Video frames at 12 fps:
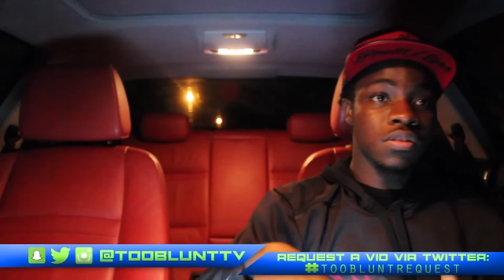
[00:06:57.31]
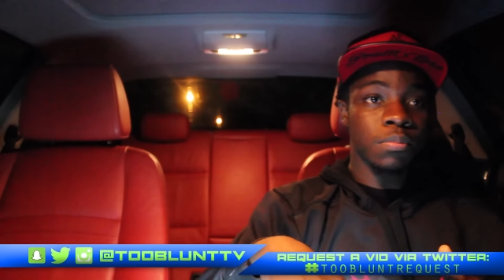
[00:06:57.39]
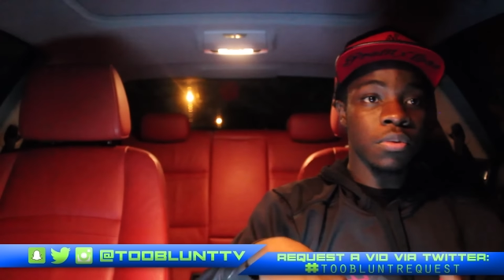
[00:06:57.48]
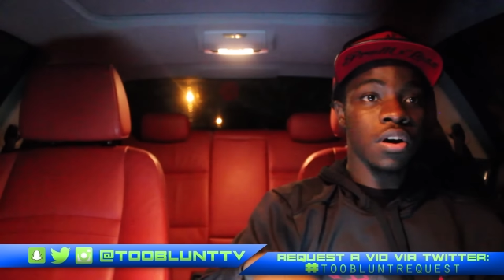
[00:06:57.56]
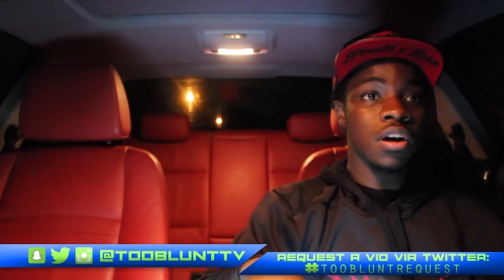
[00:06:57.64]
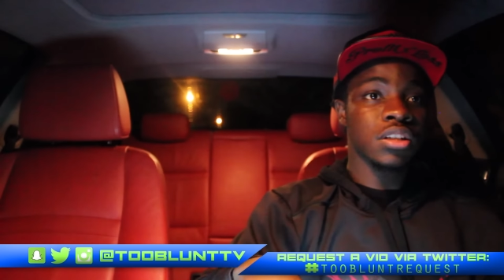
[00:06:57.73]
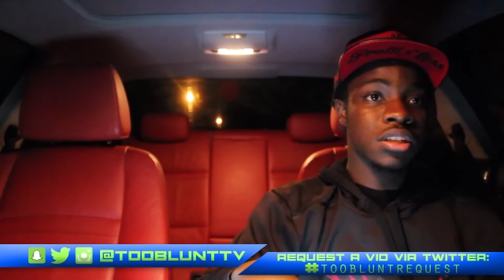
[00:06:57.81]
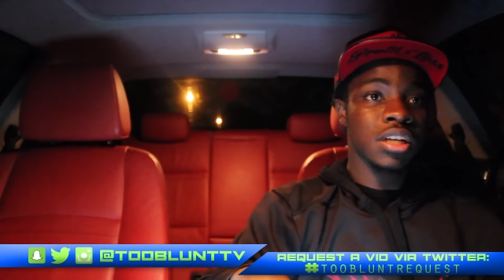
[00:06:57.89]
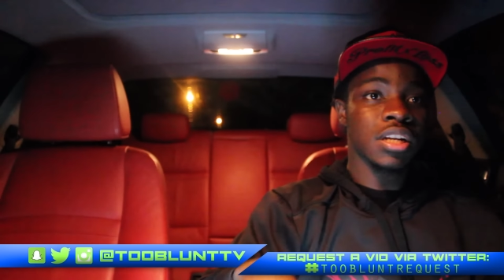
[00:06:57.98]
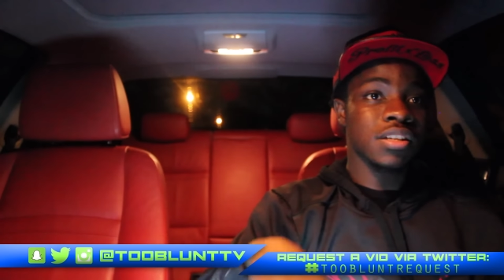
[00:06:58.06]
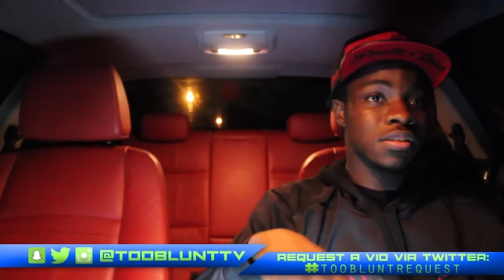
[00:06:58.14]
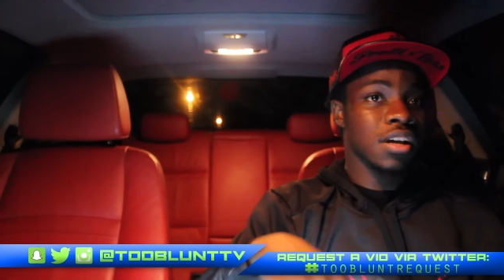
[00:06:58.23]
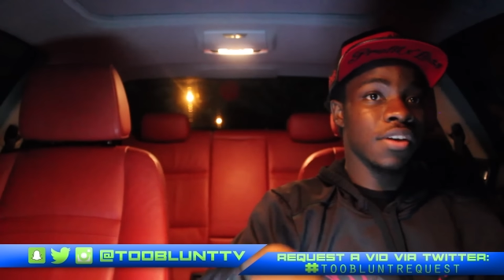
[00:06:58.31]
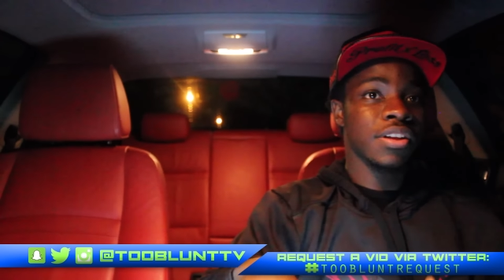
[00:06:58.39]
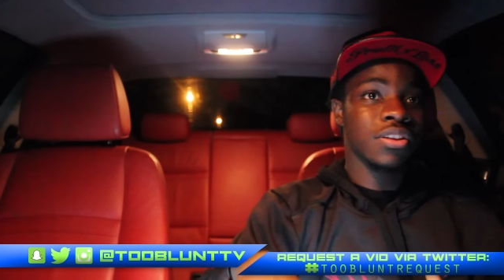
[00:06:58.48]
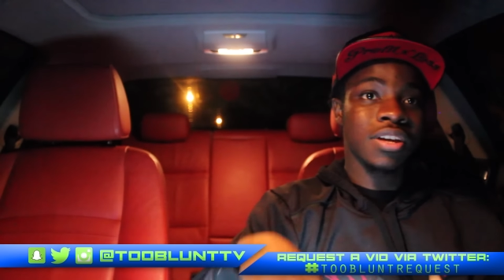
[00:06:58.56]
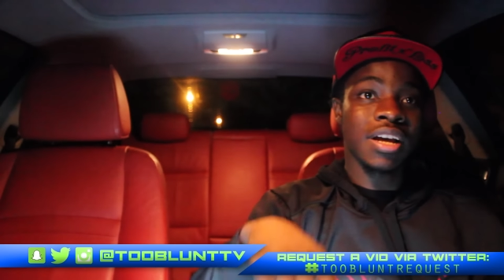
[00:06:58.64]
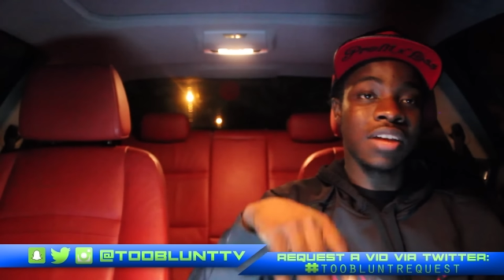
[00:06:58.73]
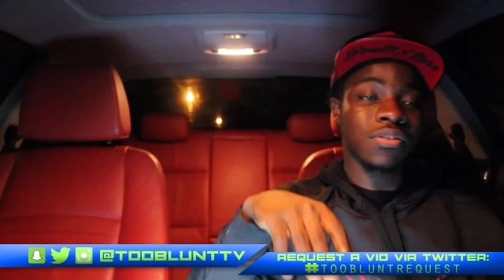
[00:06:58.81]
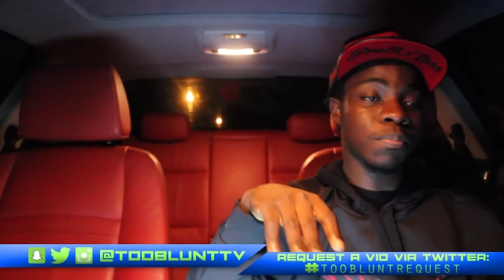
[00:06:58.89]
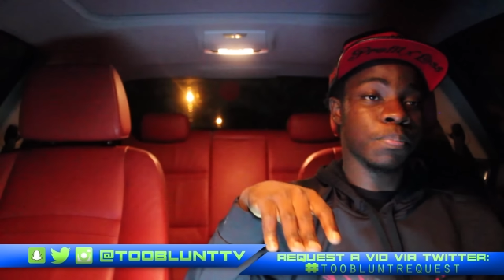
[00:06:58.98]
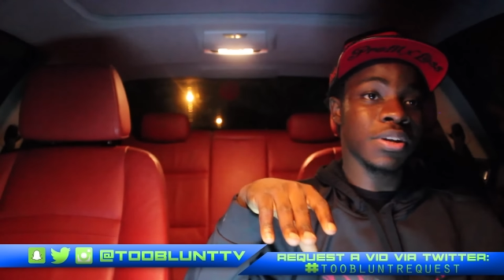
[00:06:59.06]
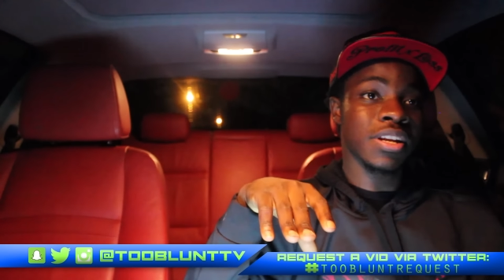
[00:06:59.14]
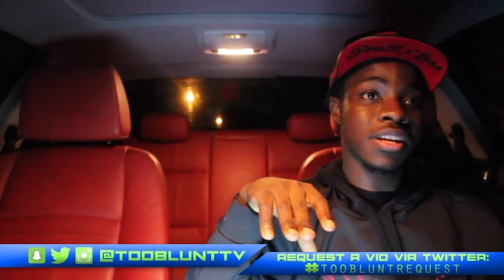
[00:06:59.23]
some hard shit, and it sounds like you guys are
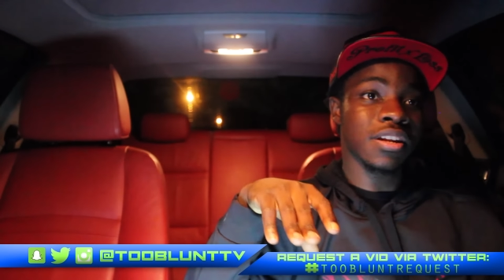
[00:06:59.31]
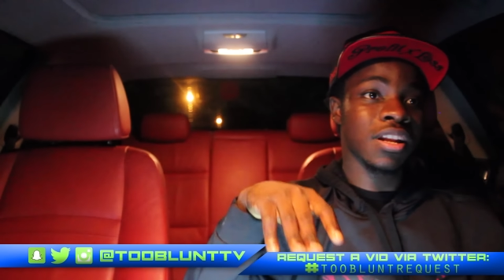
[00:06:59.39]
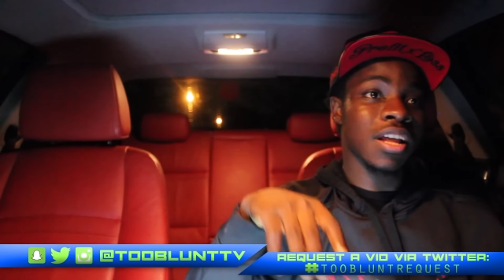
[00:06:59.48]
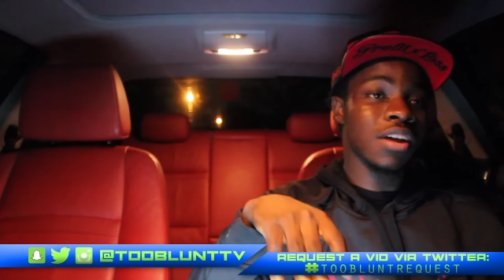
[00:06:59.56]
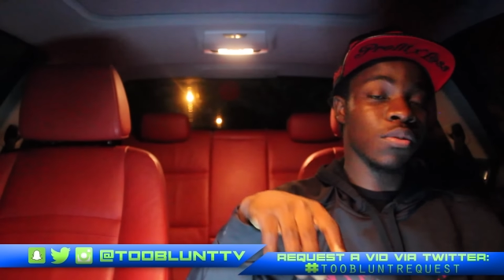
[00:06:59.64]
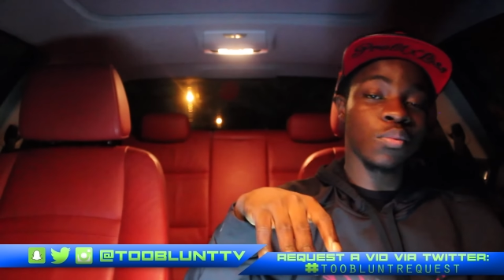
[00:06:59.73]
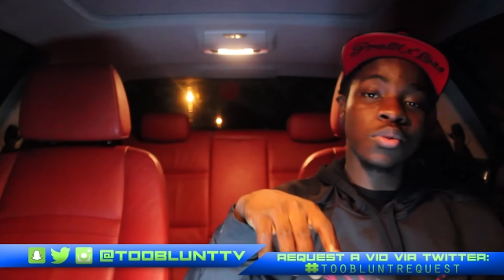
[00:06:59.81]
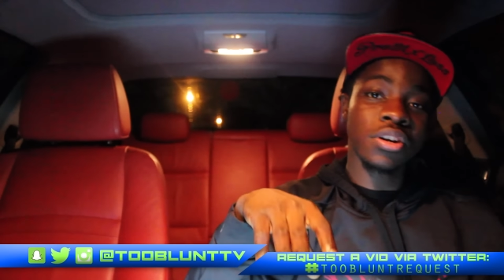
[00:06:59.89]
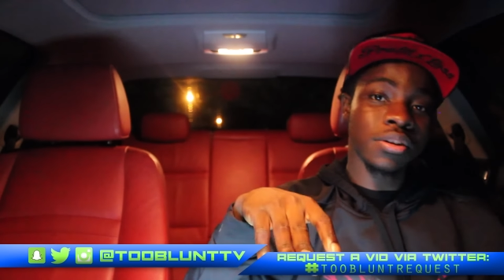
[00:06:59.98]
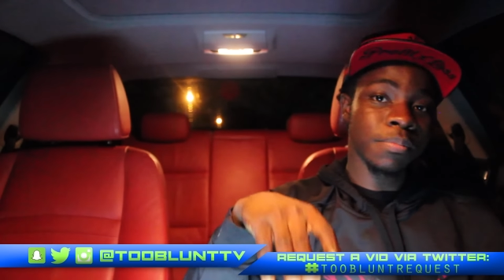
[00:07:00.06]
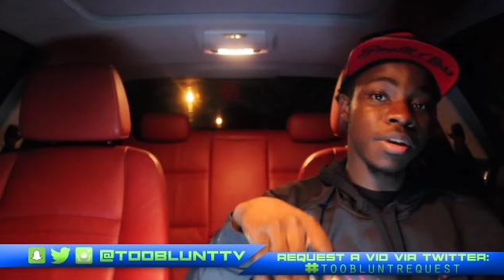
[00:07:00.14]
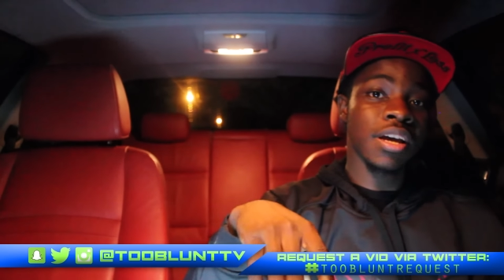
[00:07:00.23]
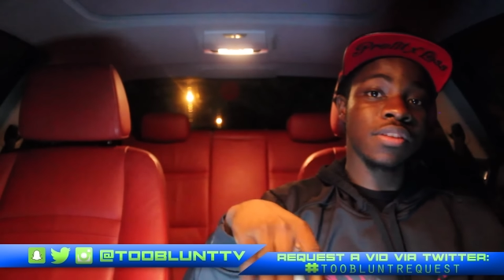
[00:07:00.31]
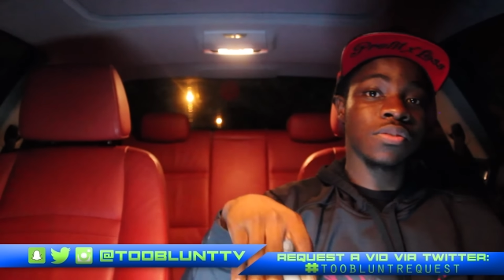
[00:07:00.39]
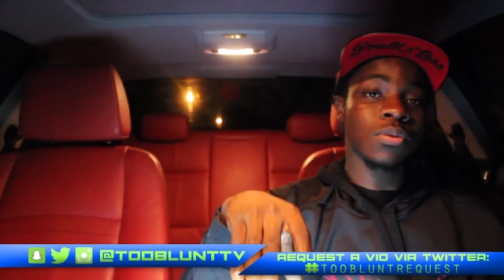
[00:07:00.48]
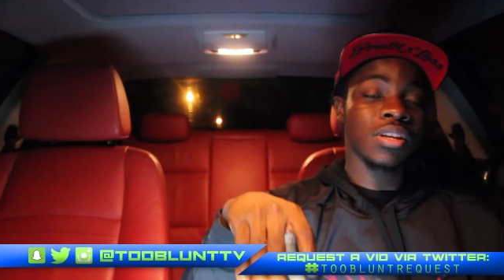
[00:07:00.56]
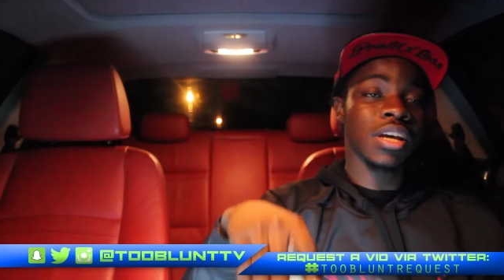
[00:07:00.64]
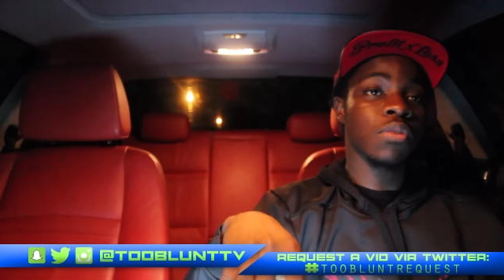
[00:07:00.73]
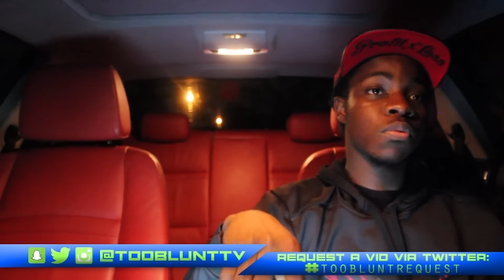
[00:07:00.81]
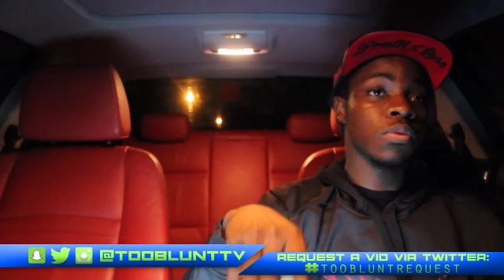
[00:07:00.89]
putting in a lot of work, man. So yeah,